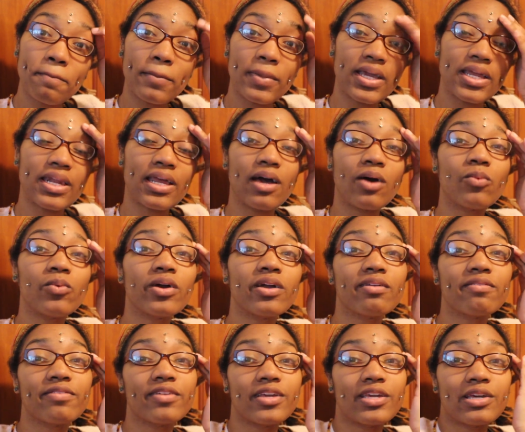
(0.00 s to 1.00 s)
may not
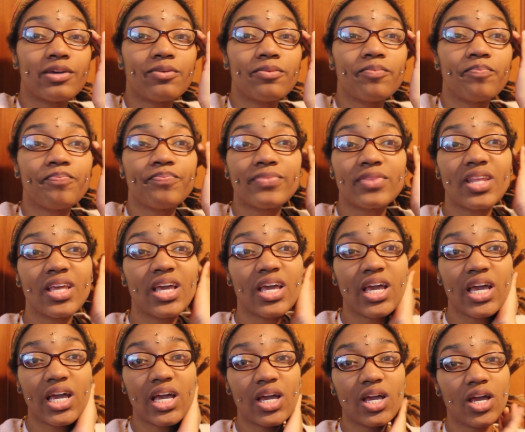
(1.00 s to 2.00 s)
work for you,
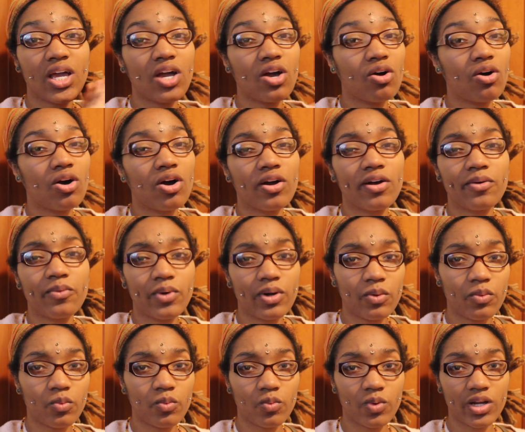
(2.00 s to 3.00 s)
or
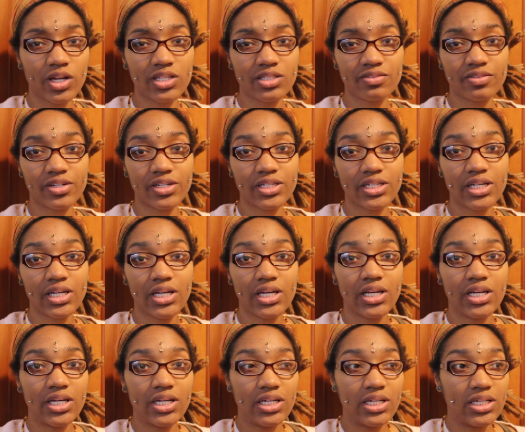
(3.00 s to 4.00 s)
what works for
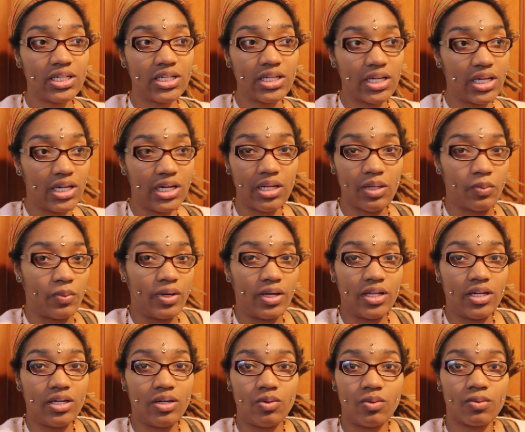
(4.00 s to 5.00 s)

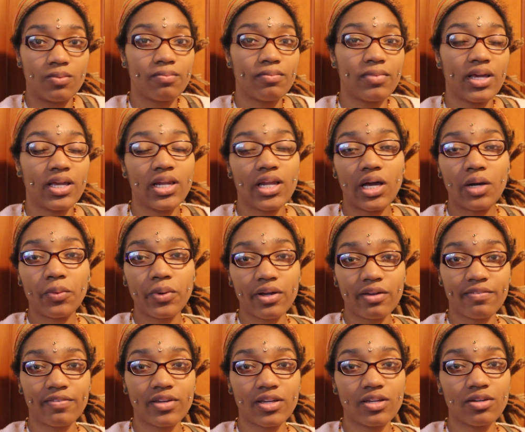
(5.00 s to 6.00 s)
anyone may not work
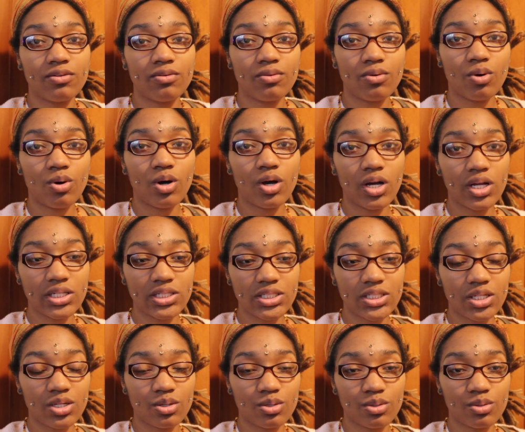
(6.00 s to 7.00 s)
for you.
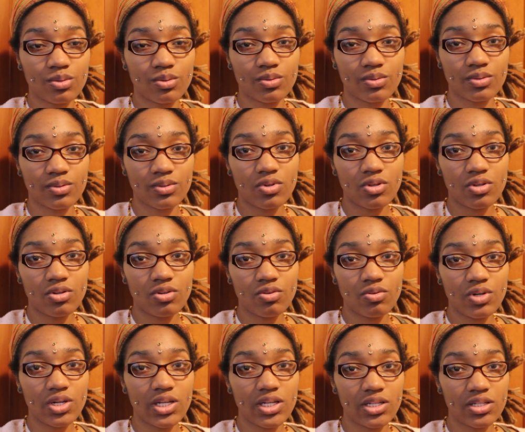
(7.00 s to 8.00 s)
Also, you
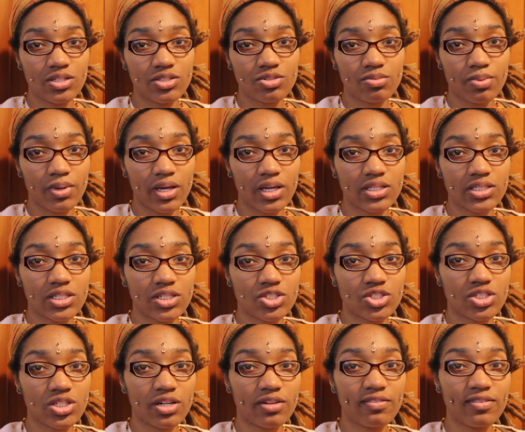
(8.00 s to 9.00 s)
need to pay
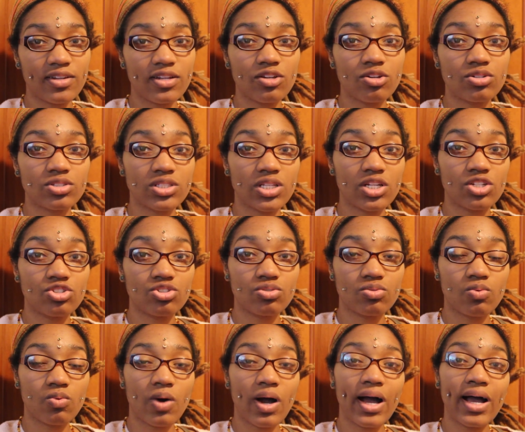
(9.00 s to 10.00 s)
attention to the videos that you
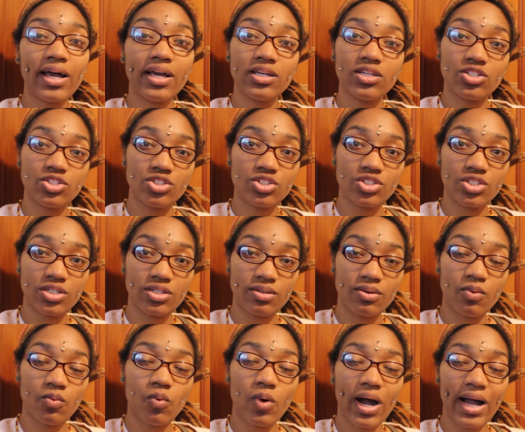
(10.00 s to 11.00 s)

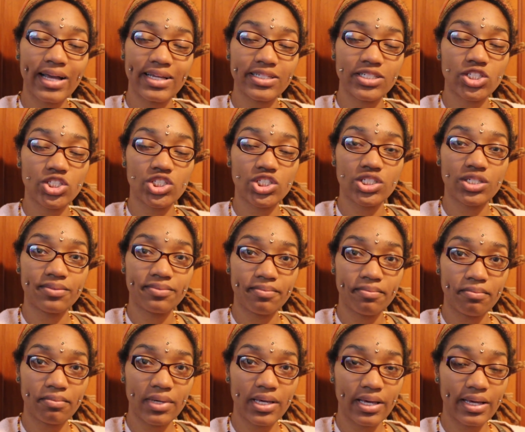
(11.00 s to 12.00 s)
watch,
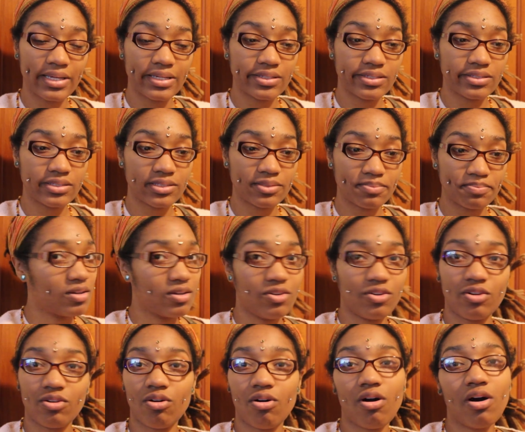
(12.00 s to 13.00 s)
because you
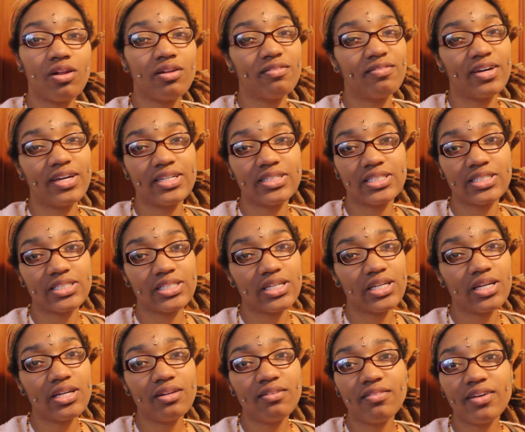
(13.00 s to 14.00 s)
know, all advice isn't
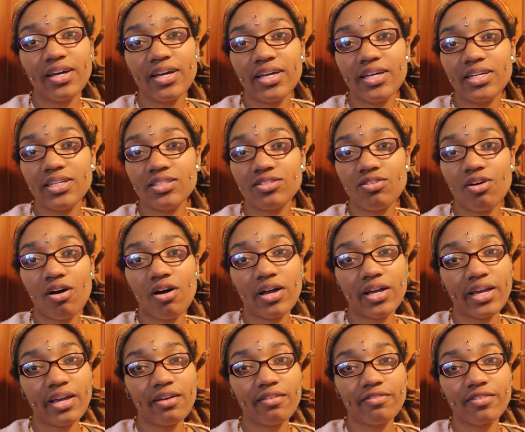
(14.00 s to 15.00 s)
good advice, all
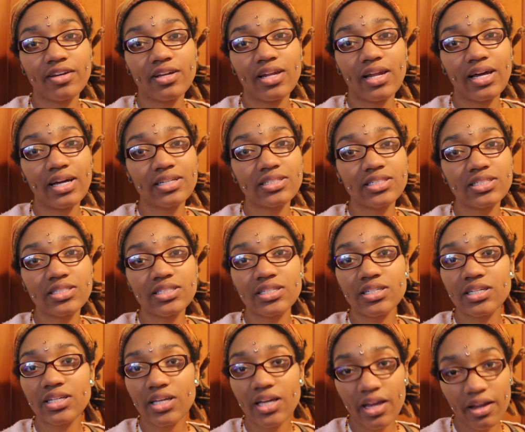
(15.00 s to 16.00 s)
care for your locks isn't
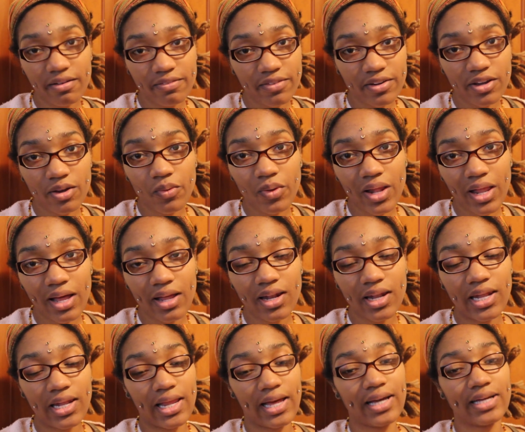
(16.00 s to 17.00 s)
good care for your
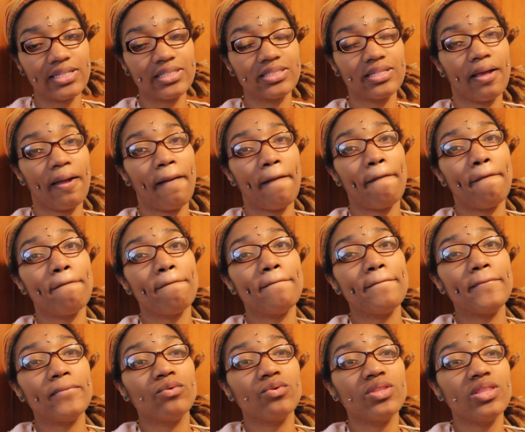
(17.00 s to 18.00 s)
locks.
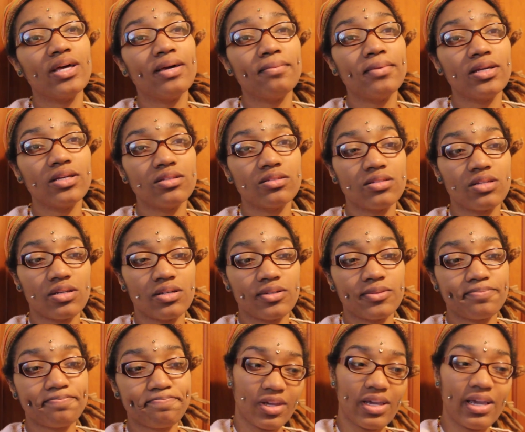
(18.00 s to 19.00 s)
That being
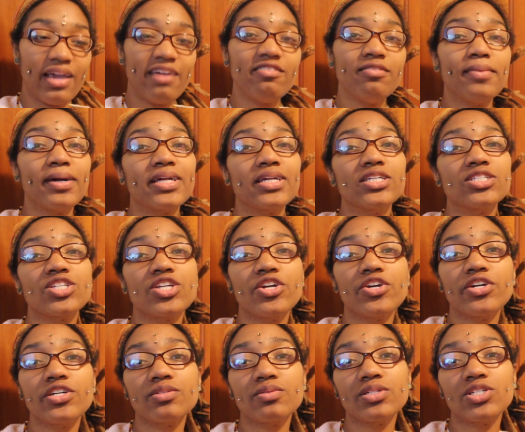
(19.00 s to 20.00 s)
said, everybody is
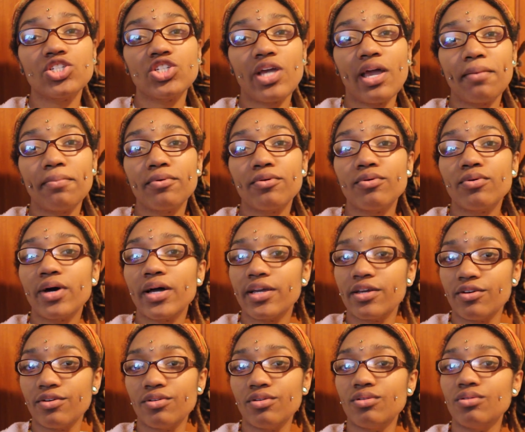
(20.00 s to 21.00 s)
curious with the shampoo I
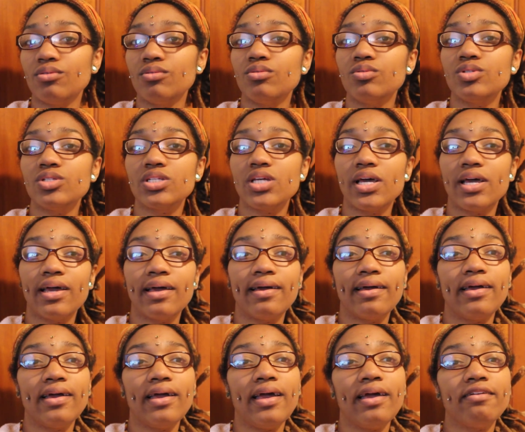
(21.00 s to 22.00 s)
use.
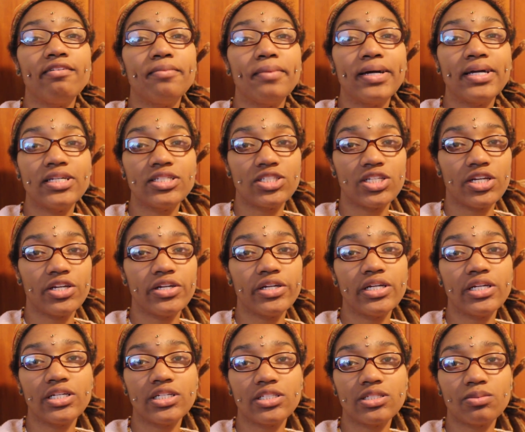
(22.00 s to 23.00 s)
Everybody's
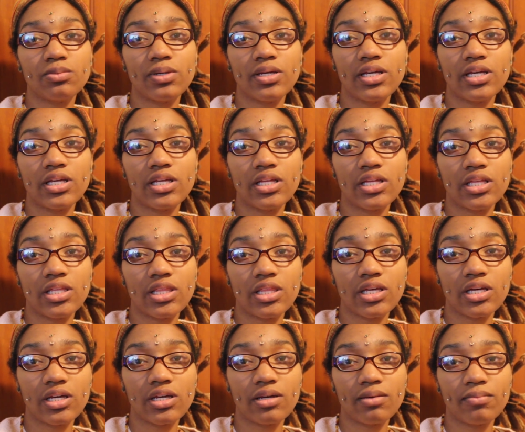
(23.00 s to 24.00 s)
curious with
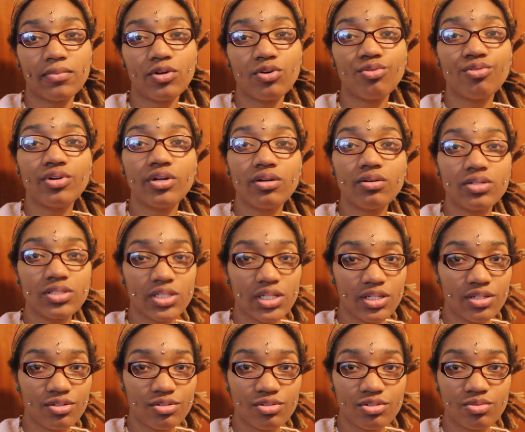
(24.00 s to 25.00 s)
the oils I
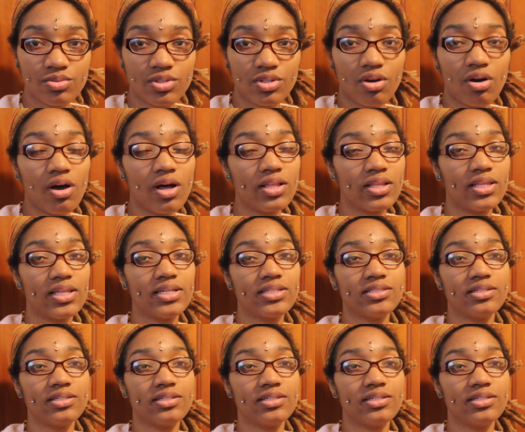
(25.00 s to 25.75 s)
use, with all of that